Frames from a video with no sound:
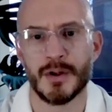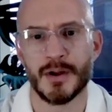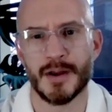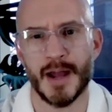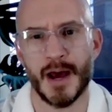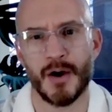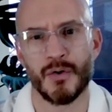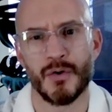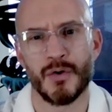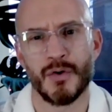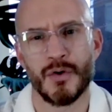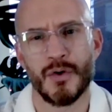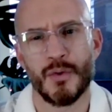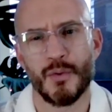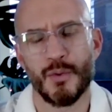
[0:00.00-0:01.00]
Now,
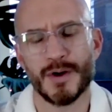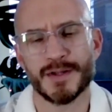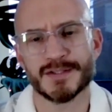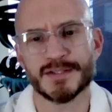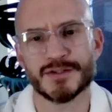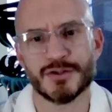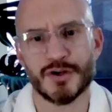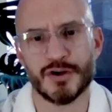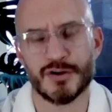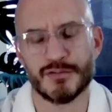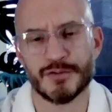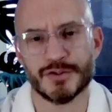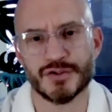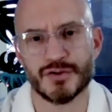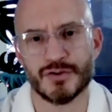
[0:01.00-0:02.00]
once this
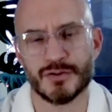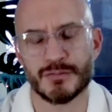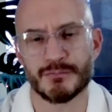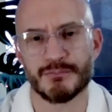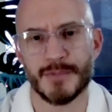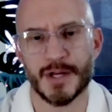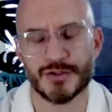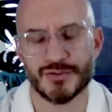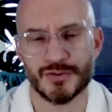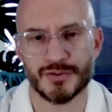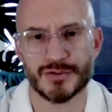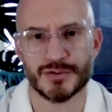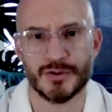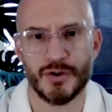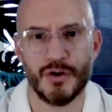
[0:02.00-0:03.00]
curvature
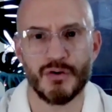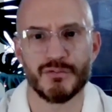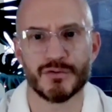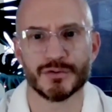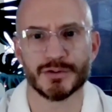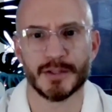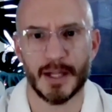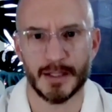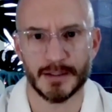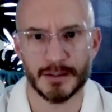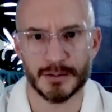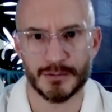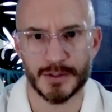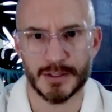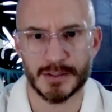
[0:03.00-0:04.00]
measures over 10
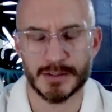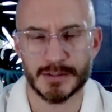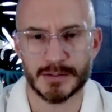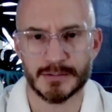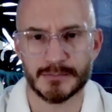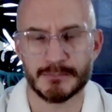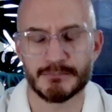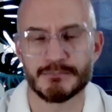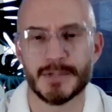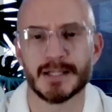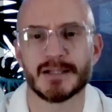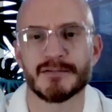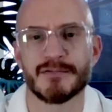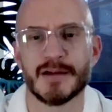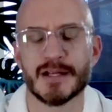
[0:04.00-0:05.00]
degrees, by
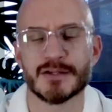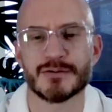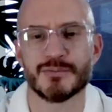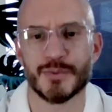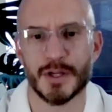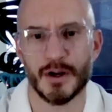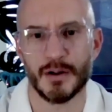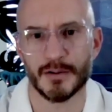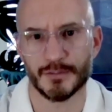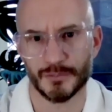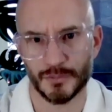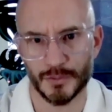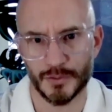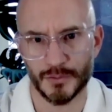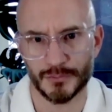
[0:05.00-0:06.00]
definition, we call it
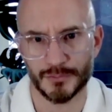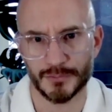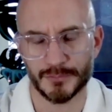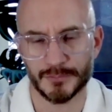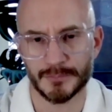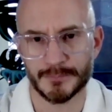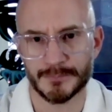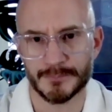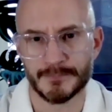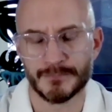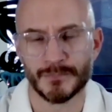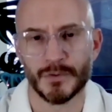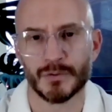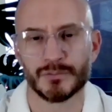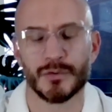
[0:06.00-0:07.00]
scoliosis.
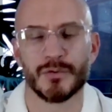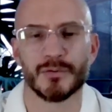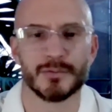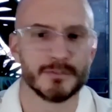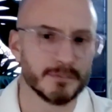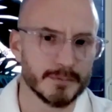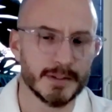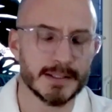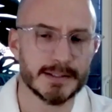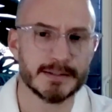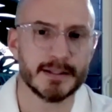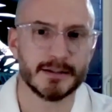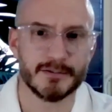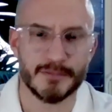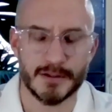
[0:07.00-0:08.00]
So this is
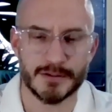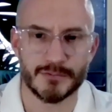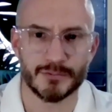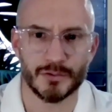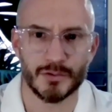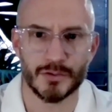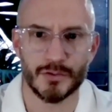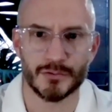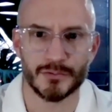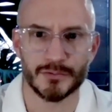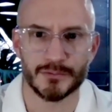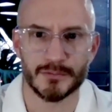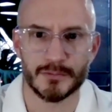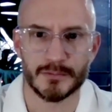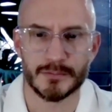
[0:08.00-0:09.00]
the definition of
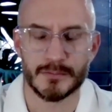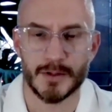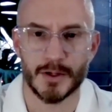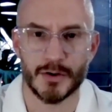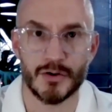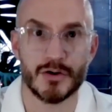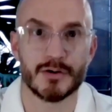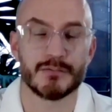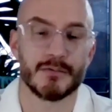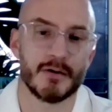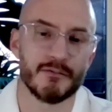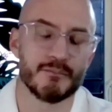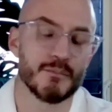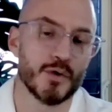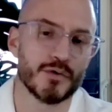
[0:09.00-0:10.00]
scoliosis: a curve
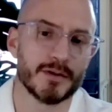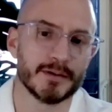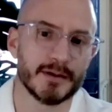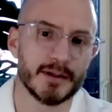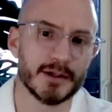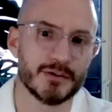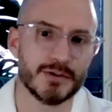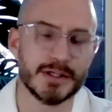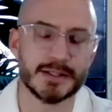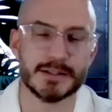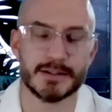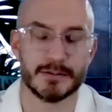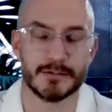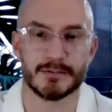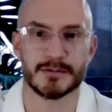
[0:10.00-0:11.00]
of more than 10
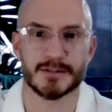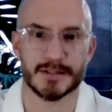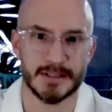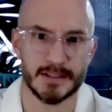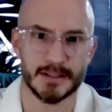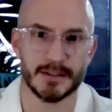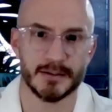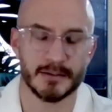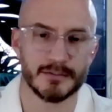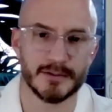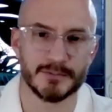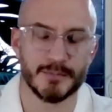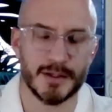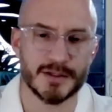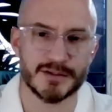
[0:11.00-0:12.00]
degrees, seeing
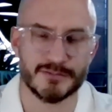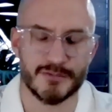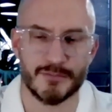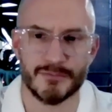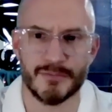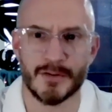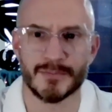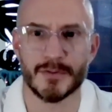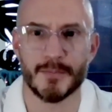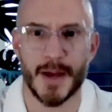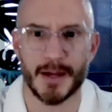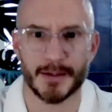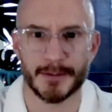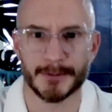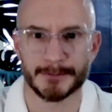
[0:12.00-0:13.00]
these patients from front to
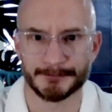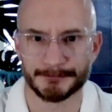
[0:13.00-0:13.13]
back.